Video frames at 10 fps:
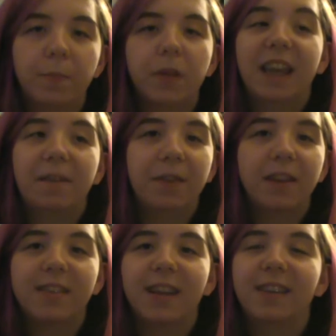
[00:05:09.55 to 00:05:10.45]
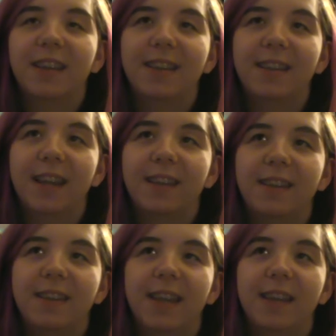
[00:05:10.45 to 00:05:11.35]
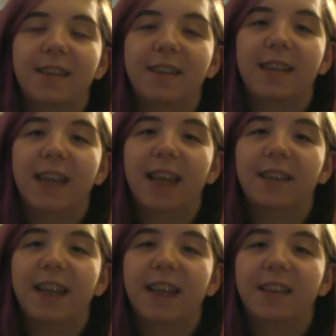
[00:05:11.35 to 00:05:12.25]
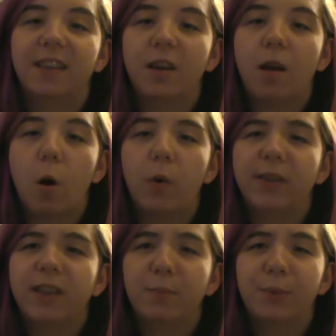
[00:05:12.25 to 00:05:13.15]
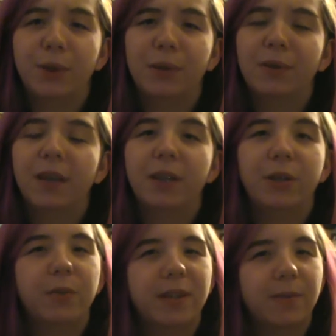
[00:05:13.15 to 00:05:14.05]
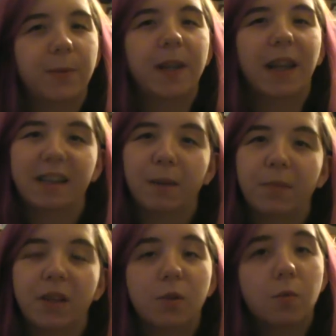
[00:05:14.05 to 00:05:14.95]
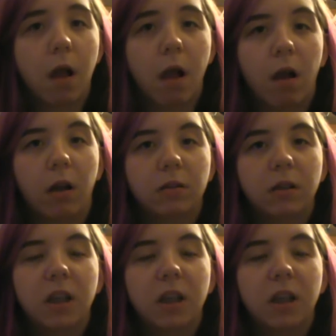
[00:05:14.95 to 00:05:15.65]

He feels things, he senses things, he's always subdued, and you just feel like something's wrong.